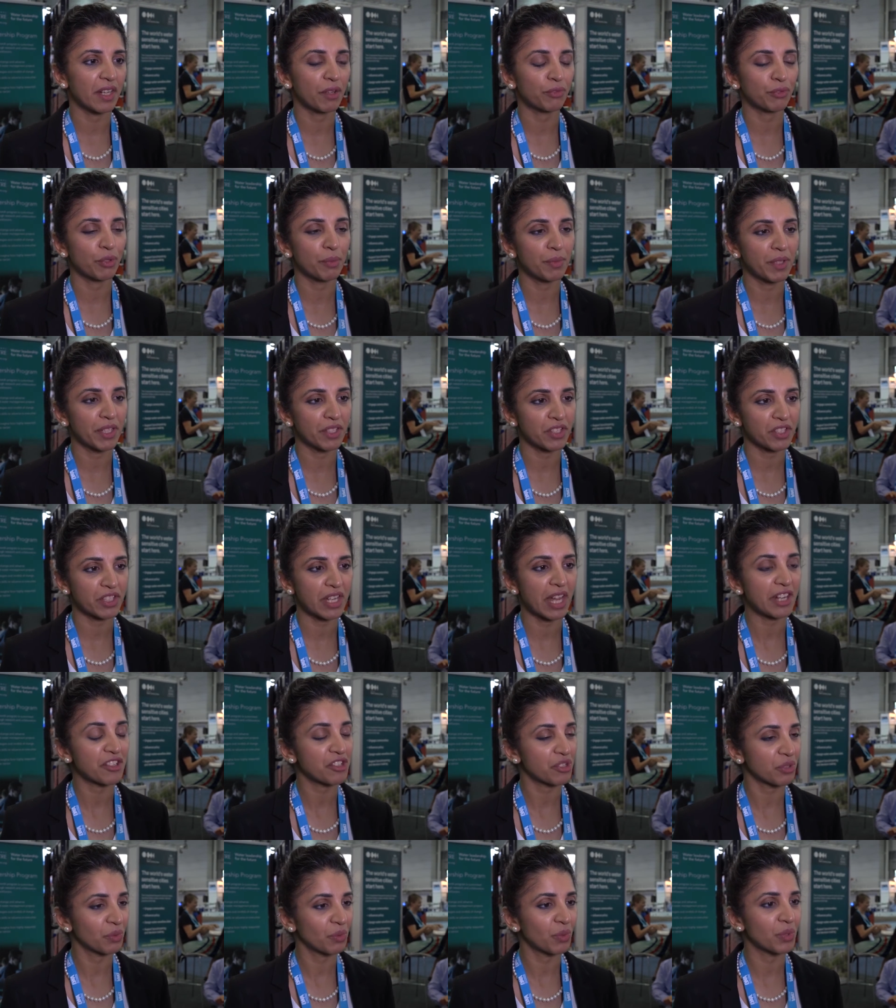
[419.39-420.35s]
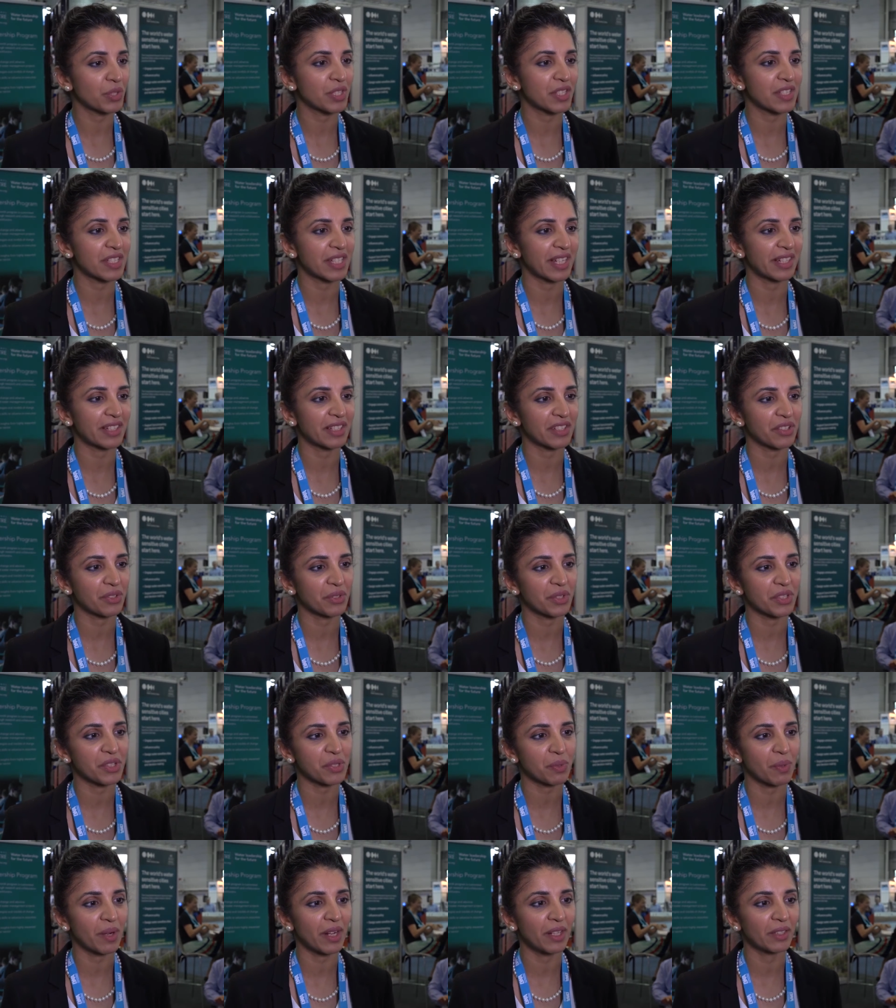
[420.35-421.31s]
from the International Water Centre
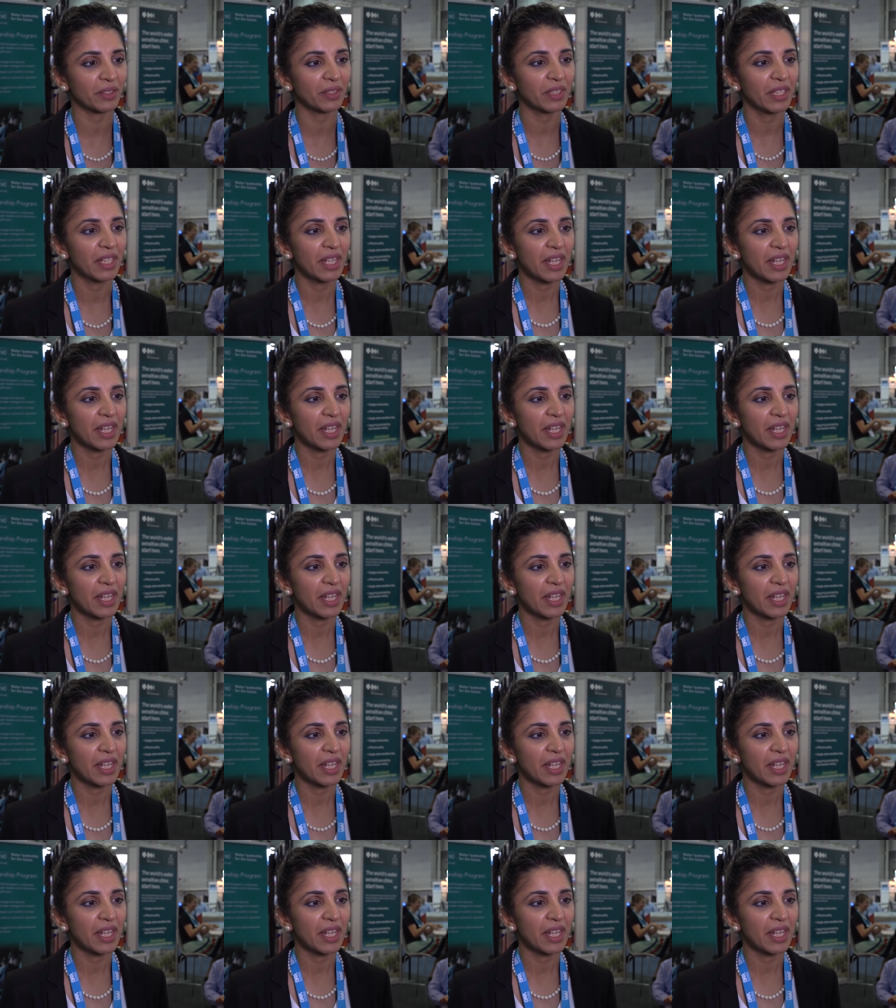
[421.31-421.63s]
as well,